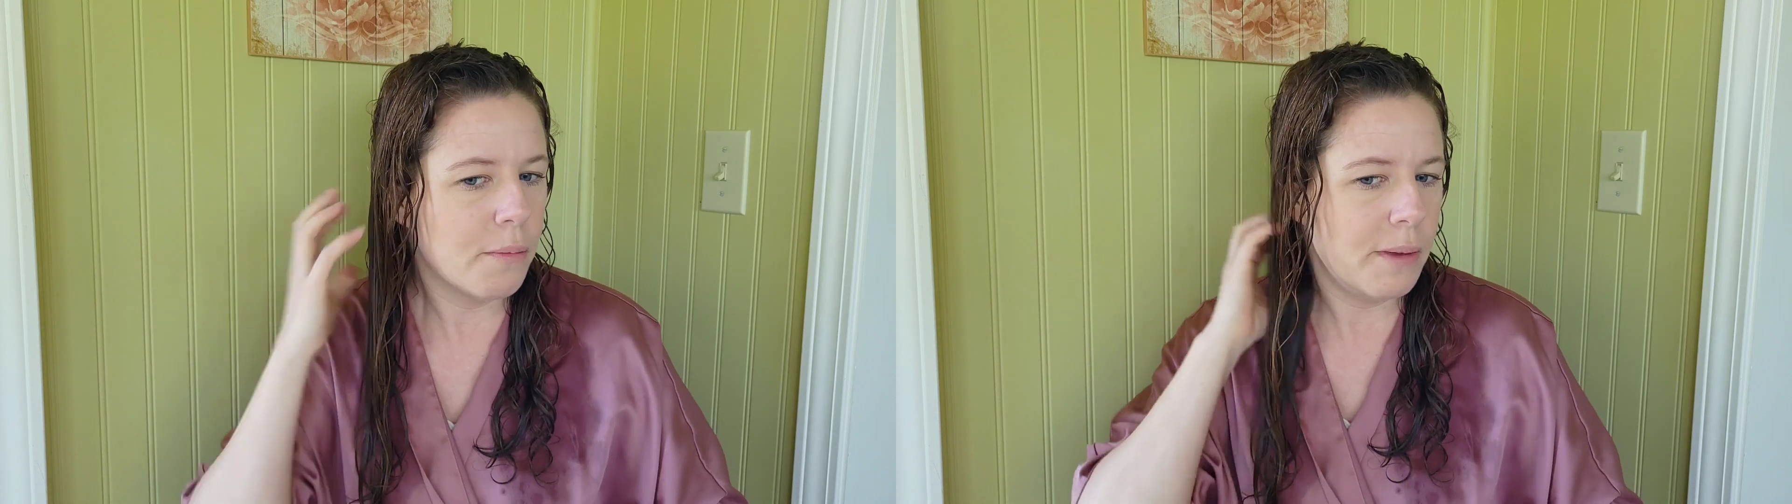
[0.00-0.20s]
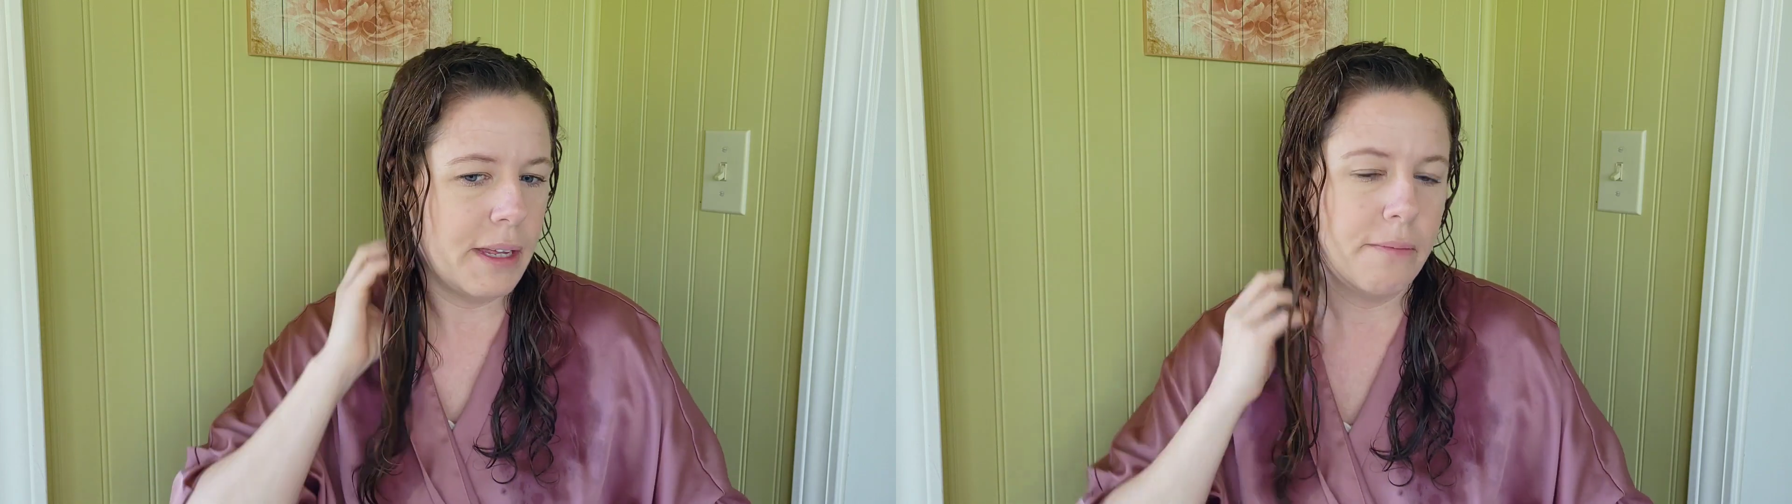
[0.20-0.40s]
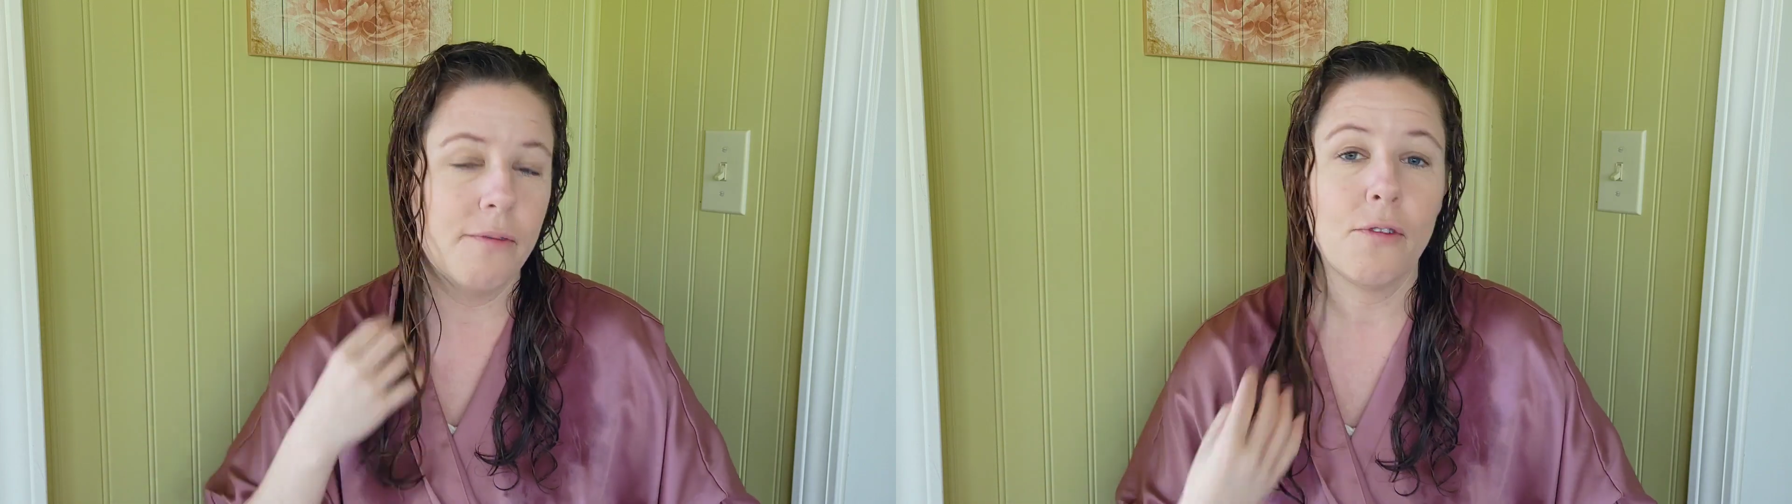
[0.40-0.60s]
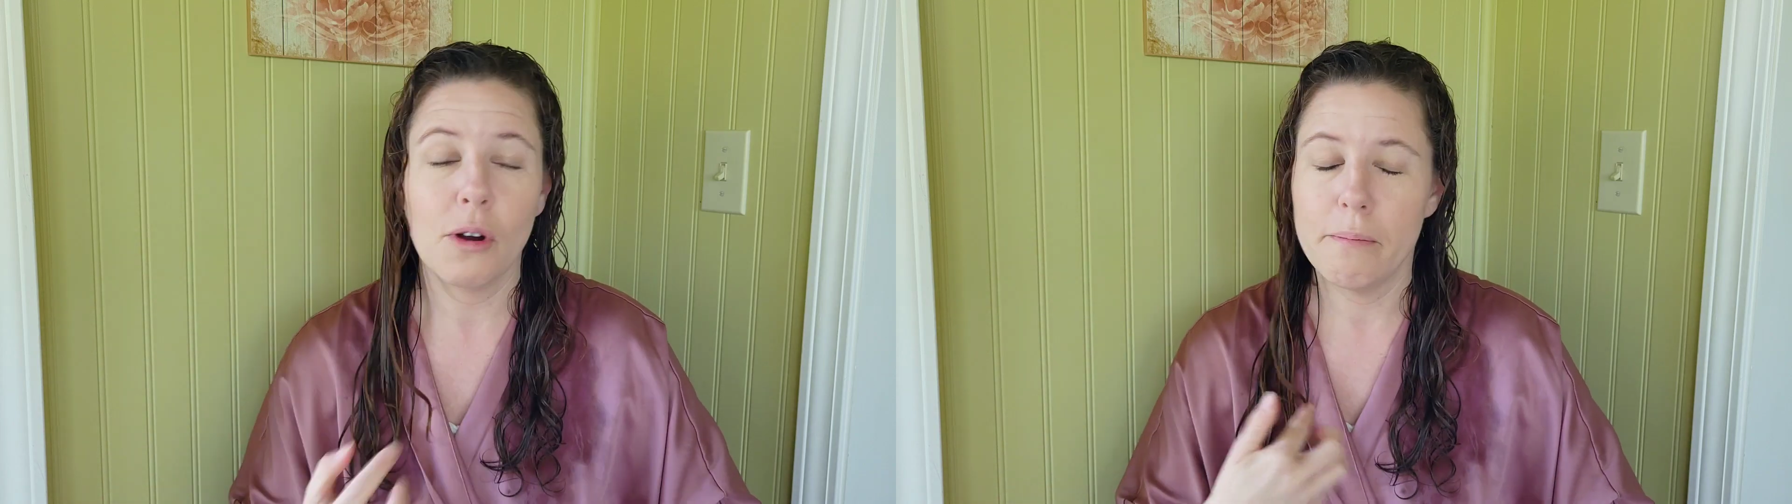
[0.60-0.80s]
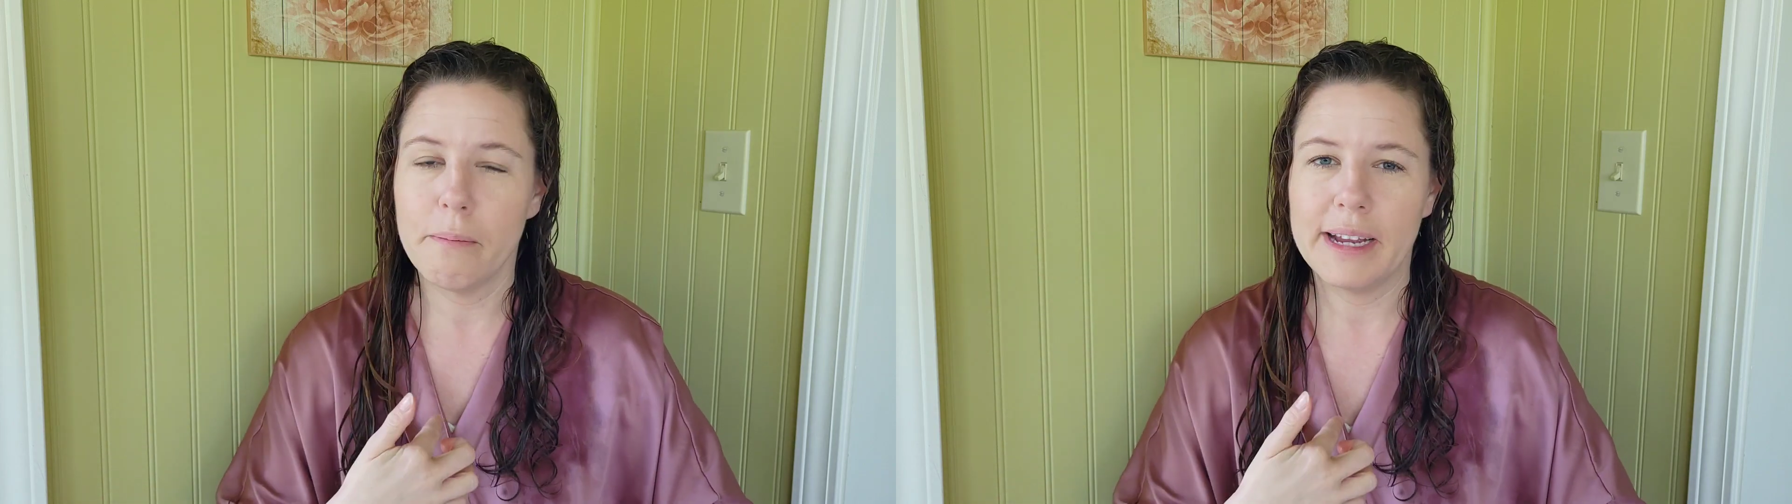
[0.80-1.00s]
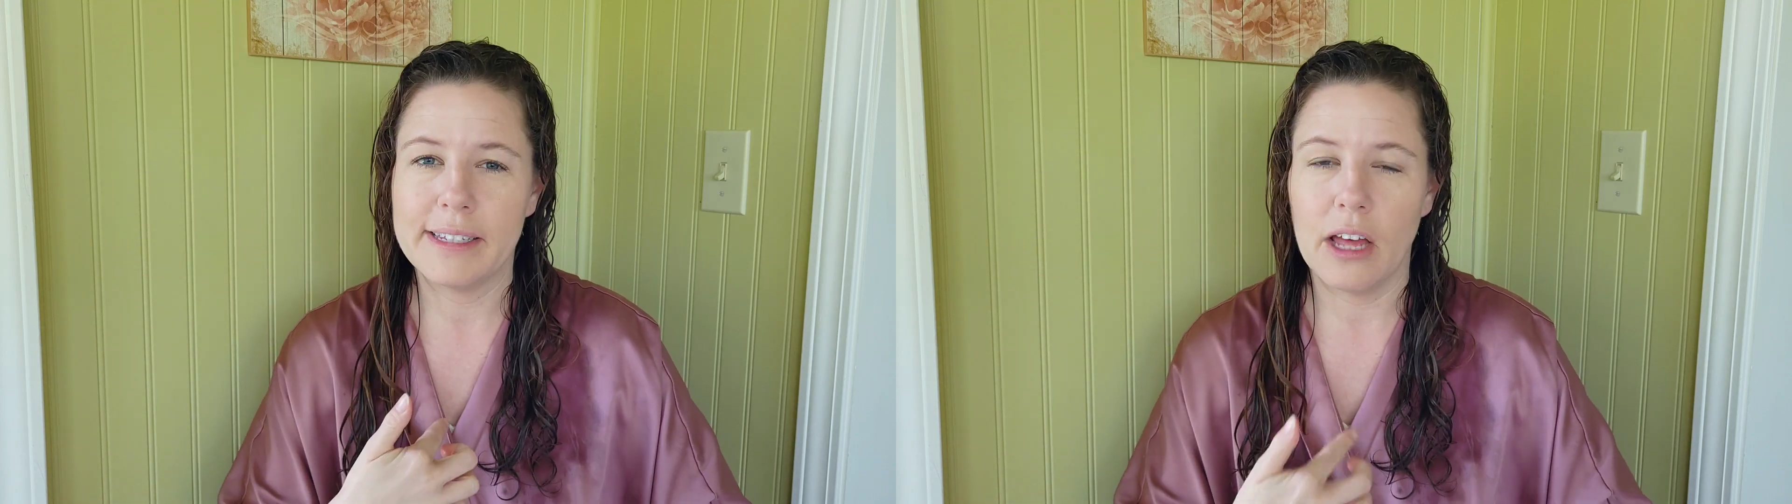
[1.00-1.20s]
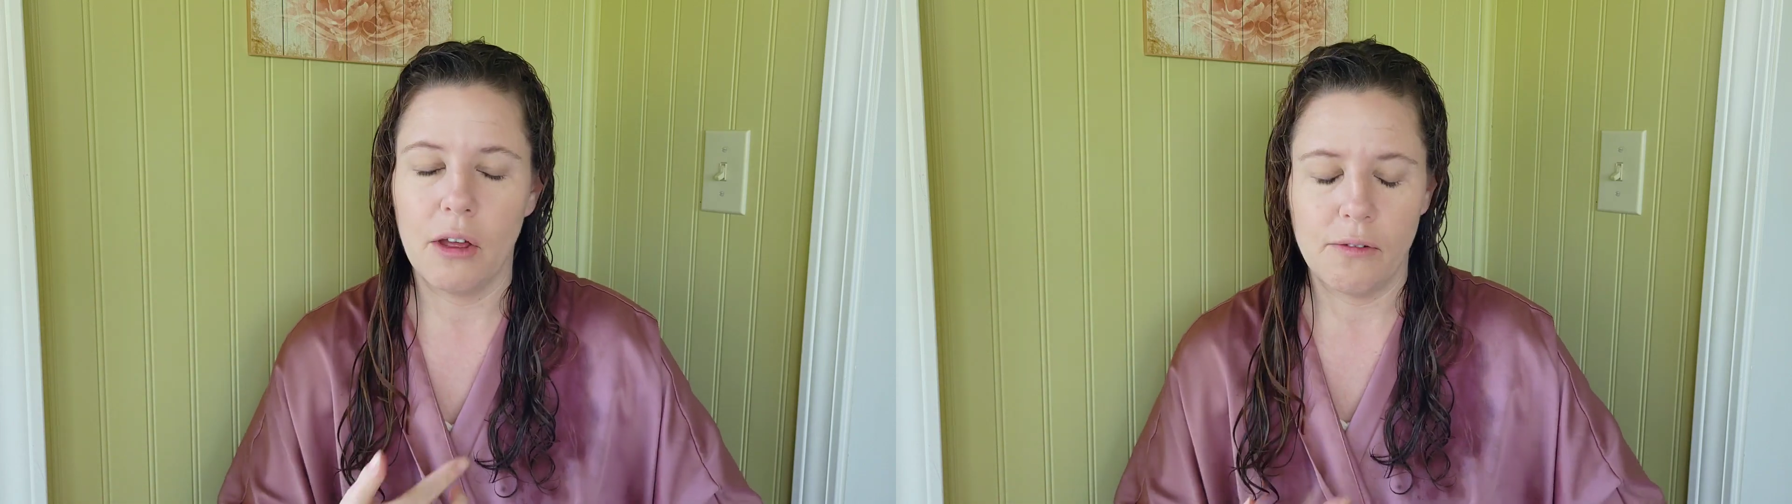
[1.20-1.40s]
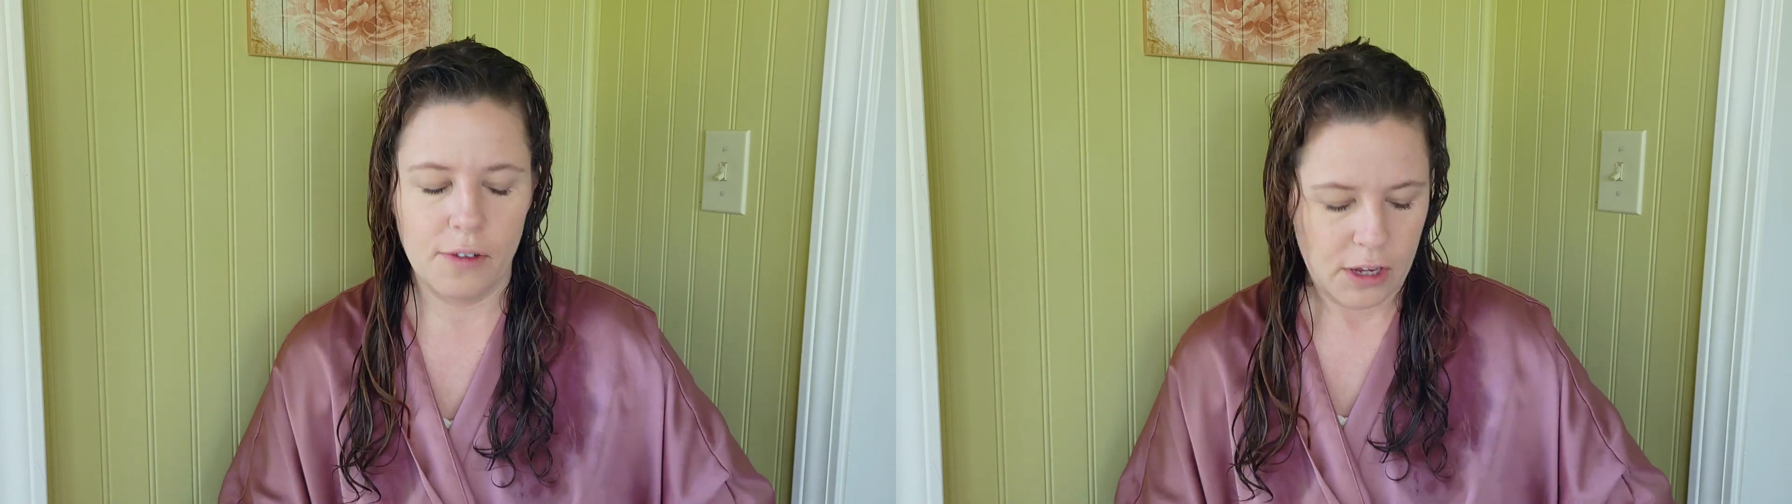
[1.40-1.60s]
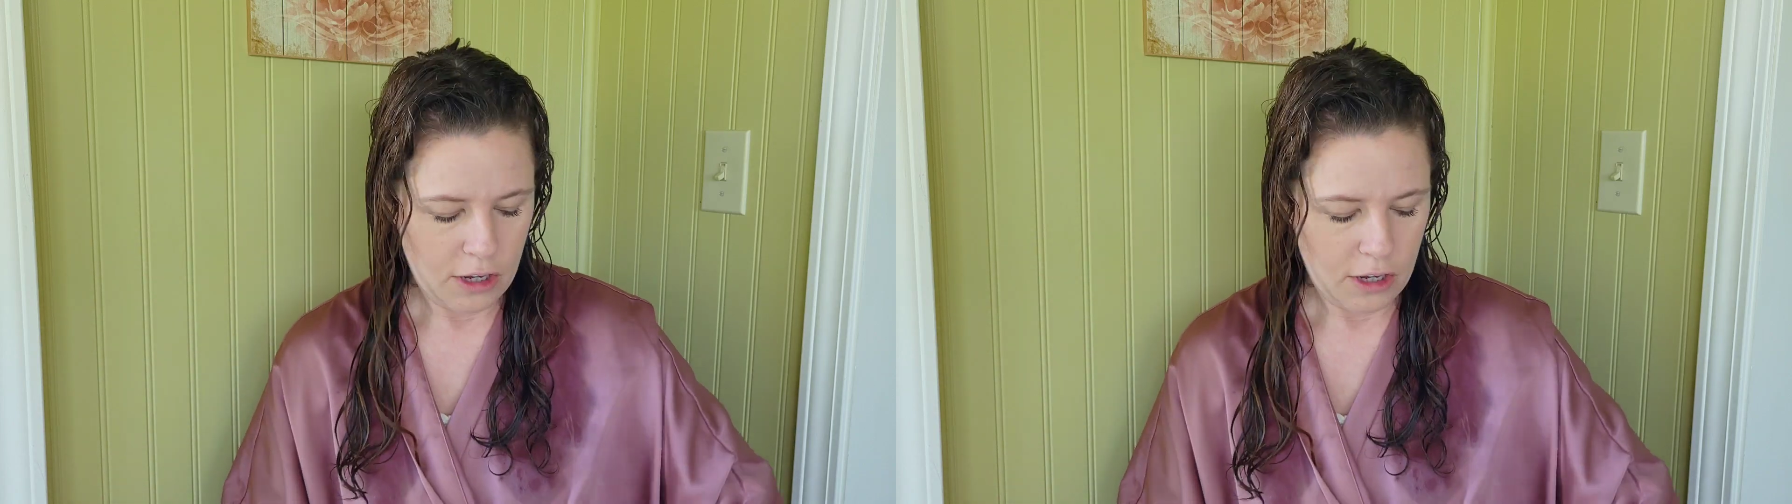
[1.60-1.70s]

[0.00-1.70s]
me for myself.